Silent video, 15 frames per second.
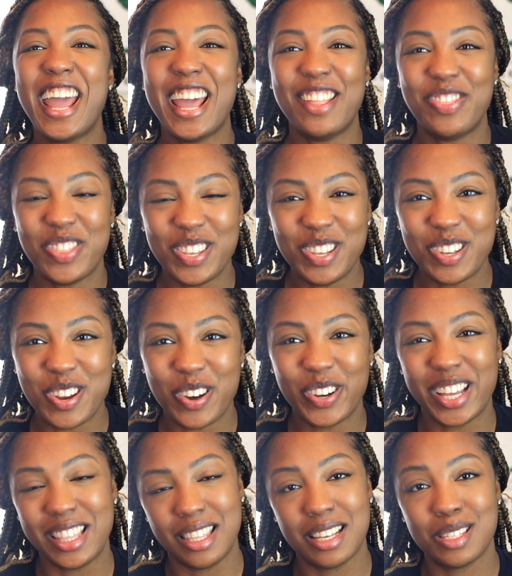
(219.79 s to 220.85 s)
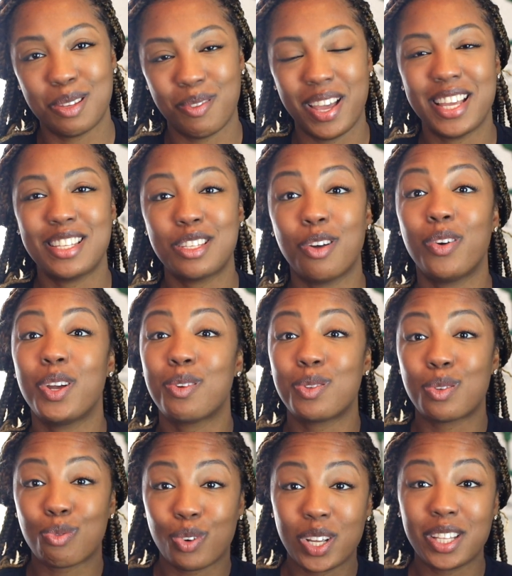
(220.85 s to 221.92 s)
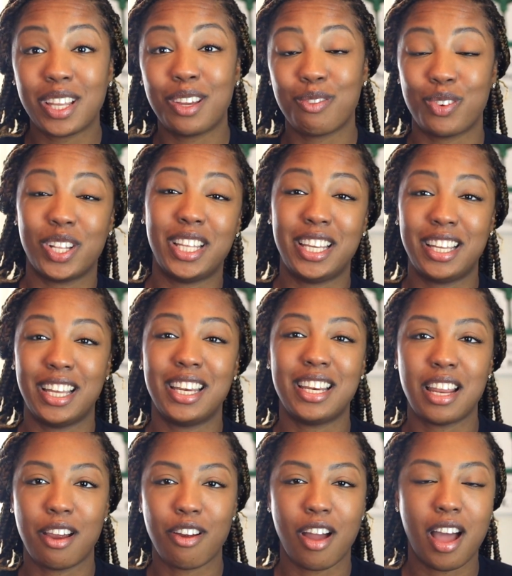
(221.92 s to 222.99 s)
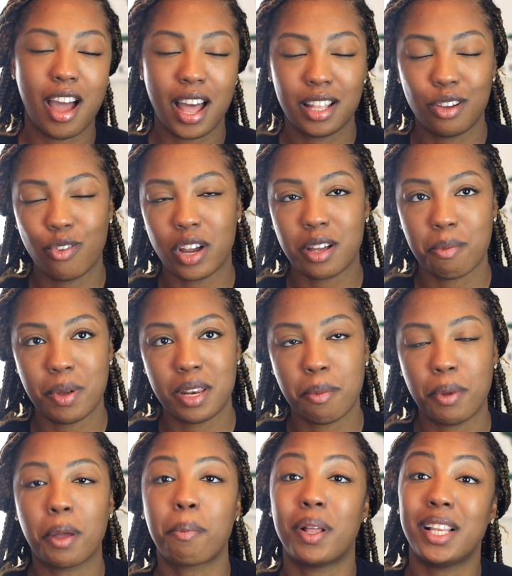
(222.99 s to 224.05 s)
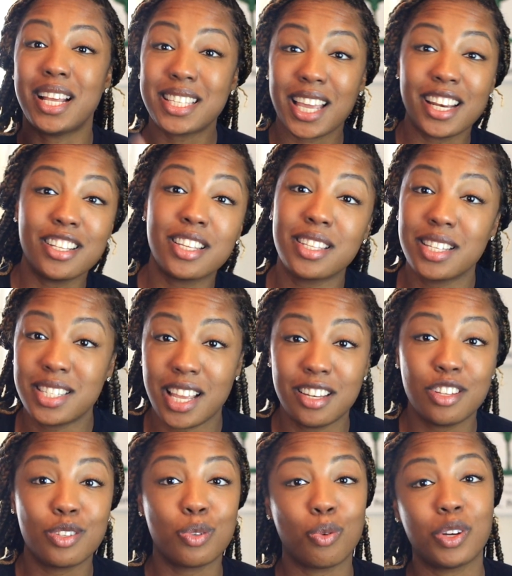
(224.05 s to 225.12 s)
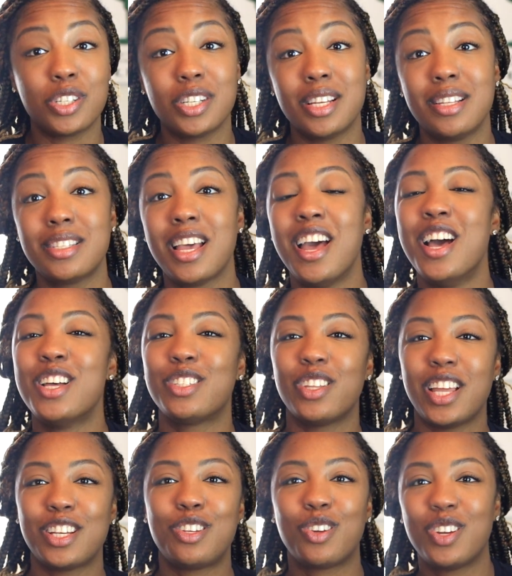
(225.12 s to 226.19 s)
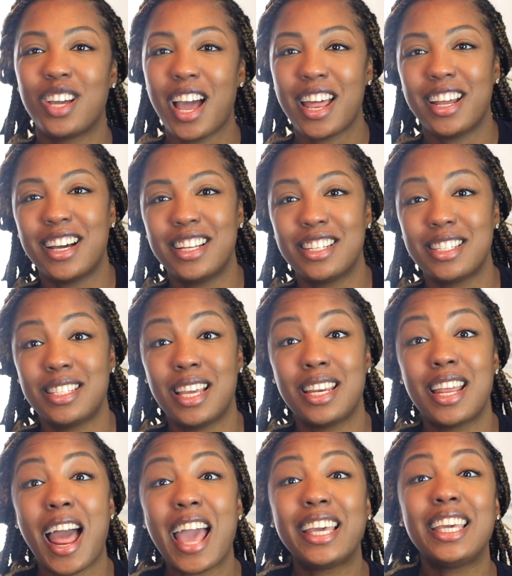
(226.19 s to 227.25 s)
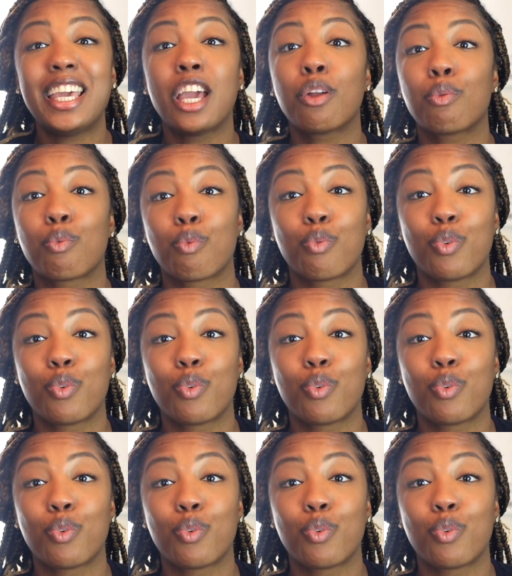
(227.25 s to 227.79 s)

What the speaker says: in this way. So it was really, really good, and I highly recommend the book. But let's get into the 10 distortions so that you can kind of understand it. I can't